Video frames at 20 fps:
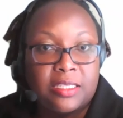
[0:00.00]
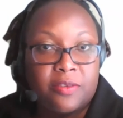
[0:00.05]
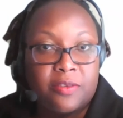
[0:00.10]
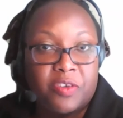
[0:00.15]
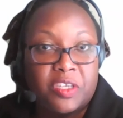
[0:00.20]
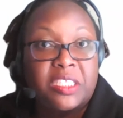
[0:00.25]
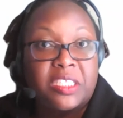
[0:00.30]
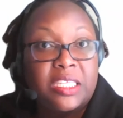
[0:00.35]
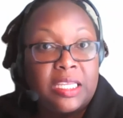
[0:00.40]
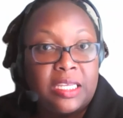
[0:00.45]

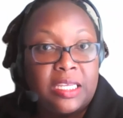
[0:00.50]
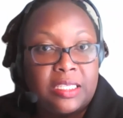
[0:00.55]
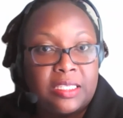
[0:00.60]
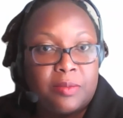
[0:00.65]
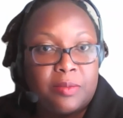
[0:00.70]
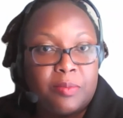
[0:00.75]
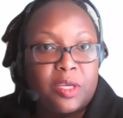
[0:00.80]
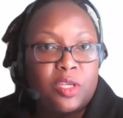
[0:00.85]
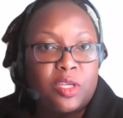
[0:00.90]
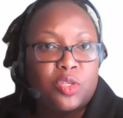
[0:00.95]
facility,
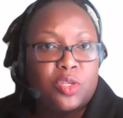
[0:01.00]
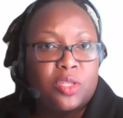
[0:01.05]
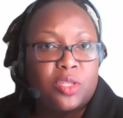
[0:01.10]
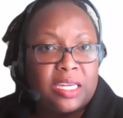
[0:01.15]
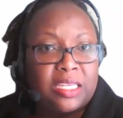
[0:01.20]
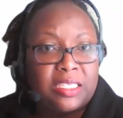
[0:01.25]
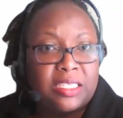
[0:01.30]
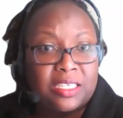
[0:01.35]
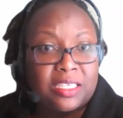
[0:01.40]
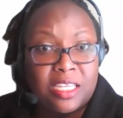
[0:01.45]
making sure
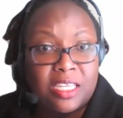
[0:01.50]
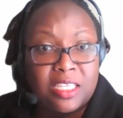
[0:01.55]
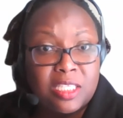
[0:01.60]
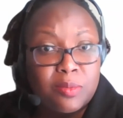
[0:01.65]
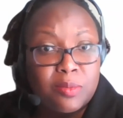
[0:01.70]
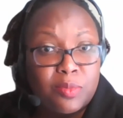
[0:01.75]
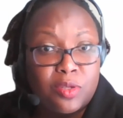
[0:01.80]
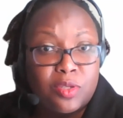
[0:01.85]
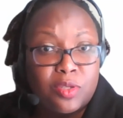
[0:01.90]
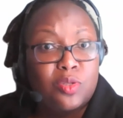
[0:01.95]
that it's
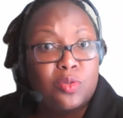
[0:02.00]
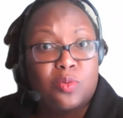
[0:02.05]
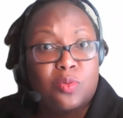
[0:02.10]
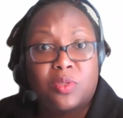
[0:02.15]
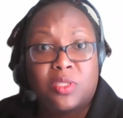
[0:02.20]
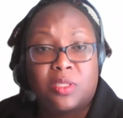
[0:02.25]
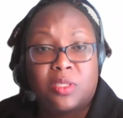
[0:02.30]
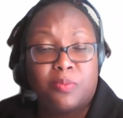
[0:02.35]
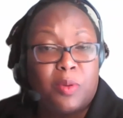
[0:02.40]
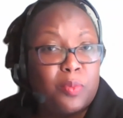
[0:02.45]
accessible to
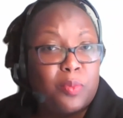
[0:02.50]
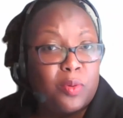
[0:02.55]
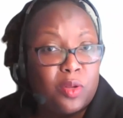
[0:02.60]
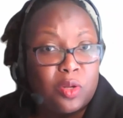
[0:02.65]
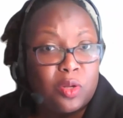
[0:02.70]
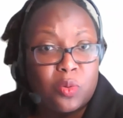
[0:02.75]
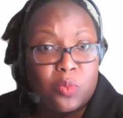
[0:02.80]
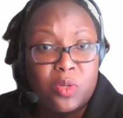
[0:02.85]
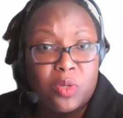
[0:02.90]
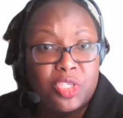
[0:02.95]
people
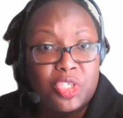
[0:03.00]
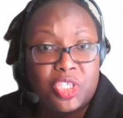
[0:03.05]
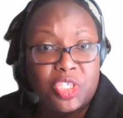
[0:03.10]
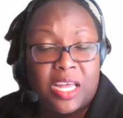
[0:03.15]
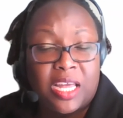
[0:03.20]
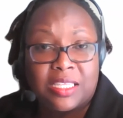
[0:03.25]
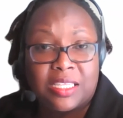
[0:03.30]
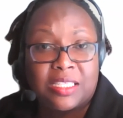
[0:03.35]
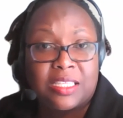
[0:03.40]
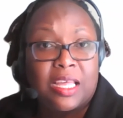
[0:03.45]
on
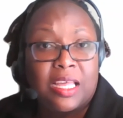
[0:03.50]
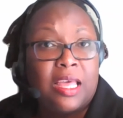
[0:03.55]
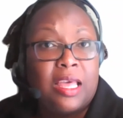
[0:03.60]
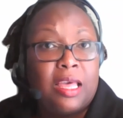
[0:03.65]
wheelchairs,